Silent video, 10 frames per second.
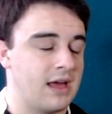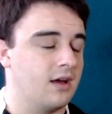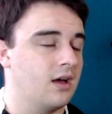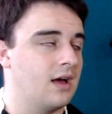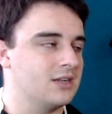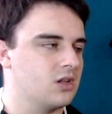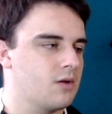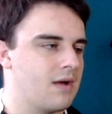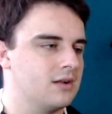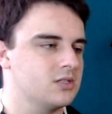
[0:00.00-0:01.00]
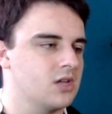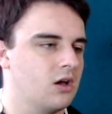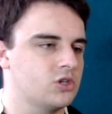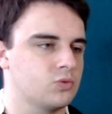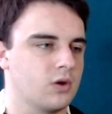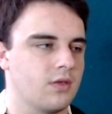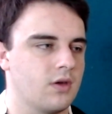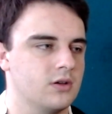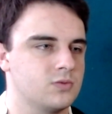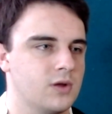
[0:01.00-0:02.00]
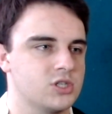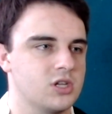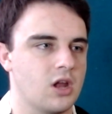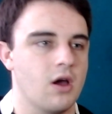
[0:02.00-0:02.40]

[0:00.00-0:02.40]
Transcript: Antonella Brown, so it's just one of those which,